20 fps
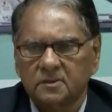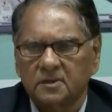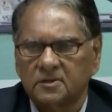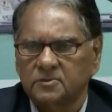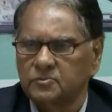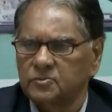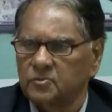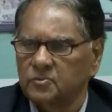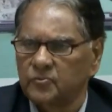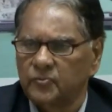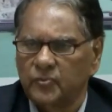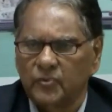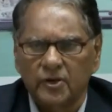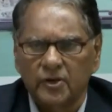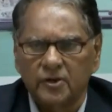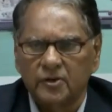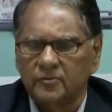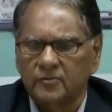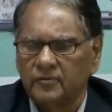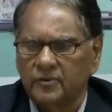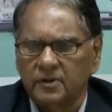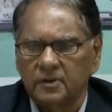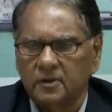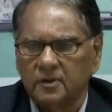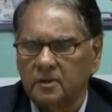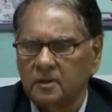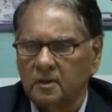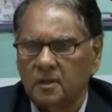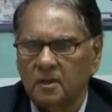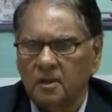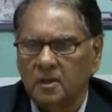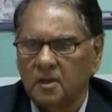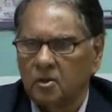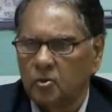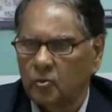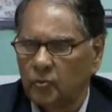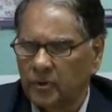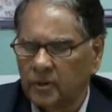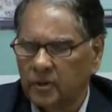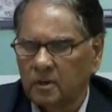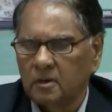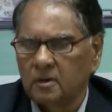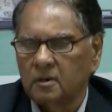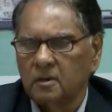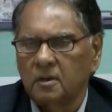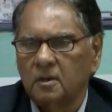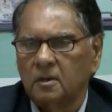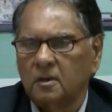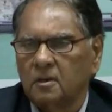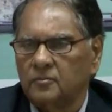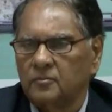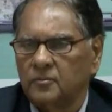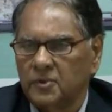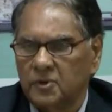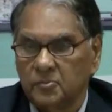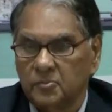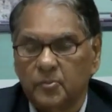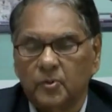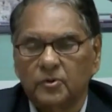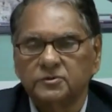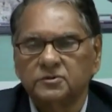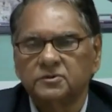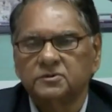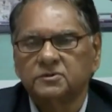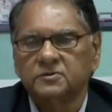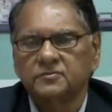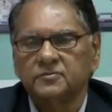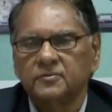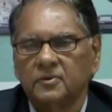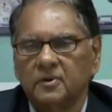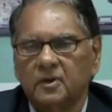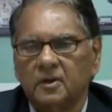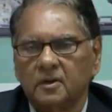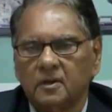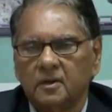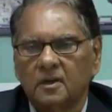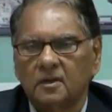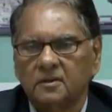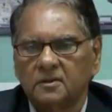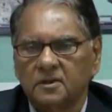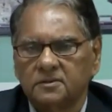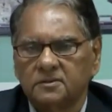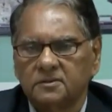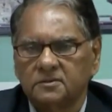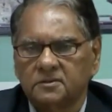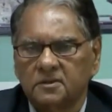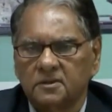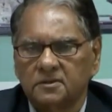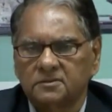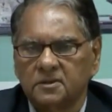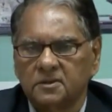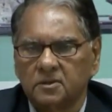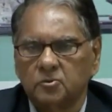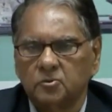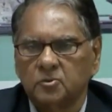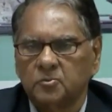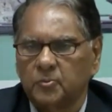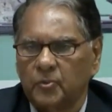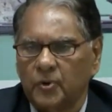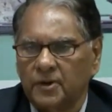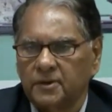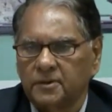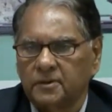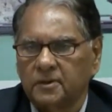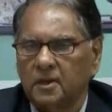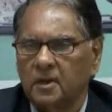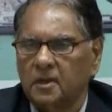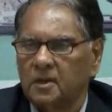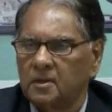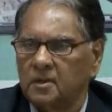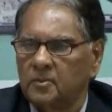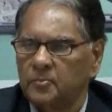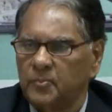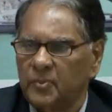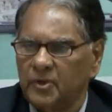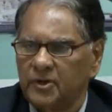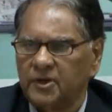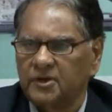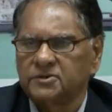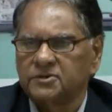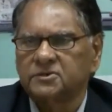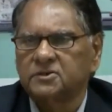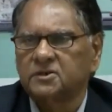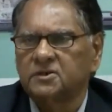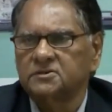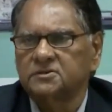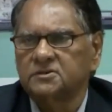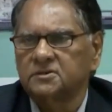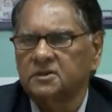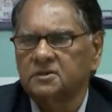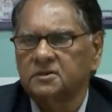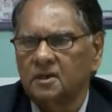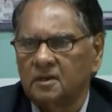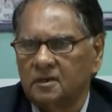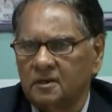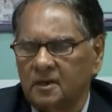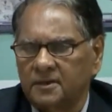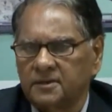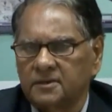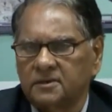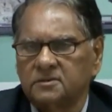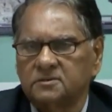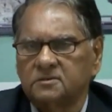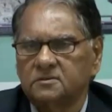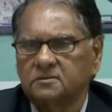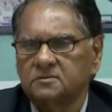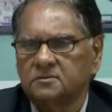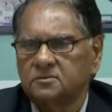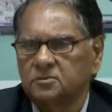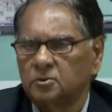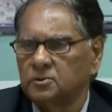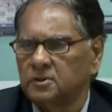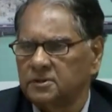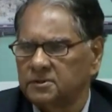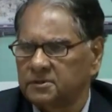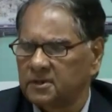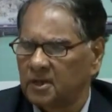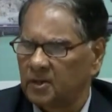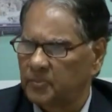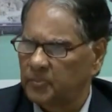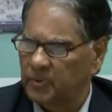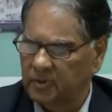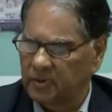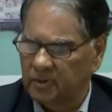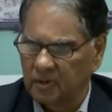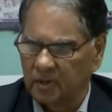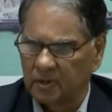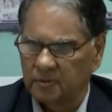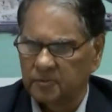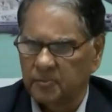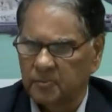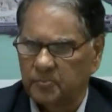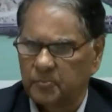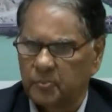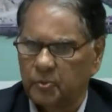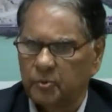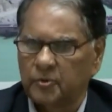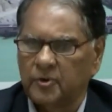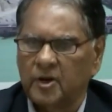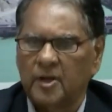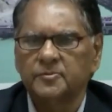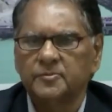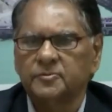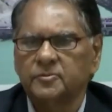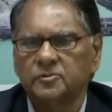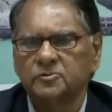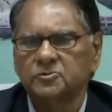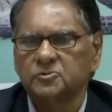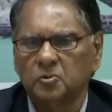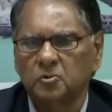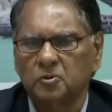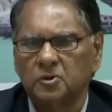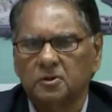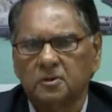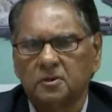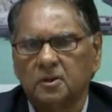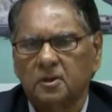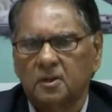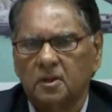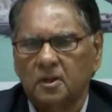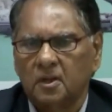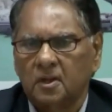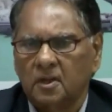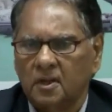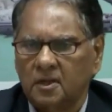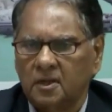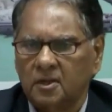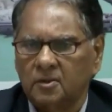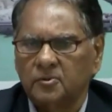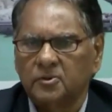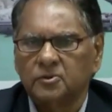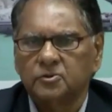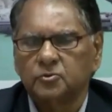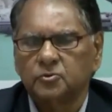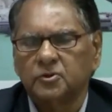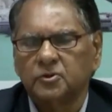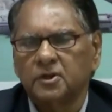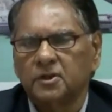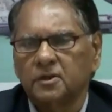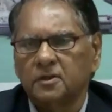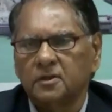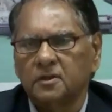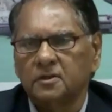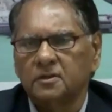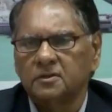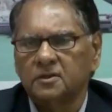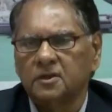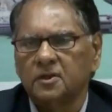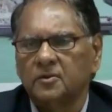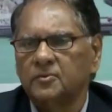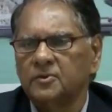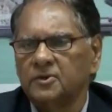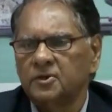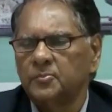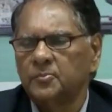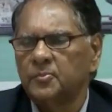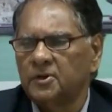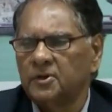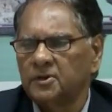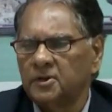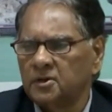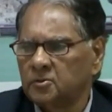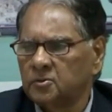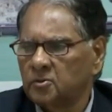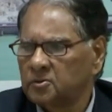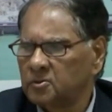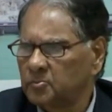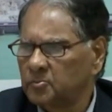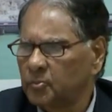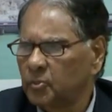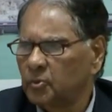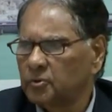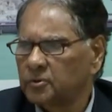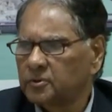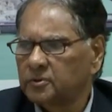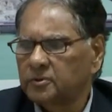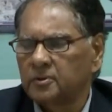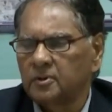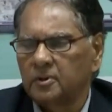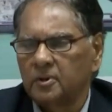has been very quick, very positive, and that is a good point. Biggest concern, like in solar, it happened. Our programs on solar, even today, is heavily dependent on import.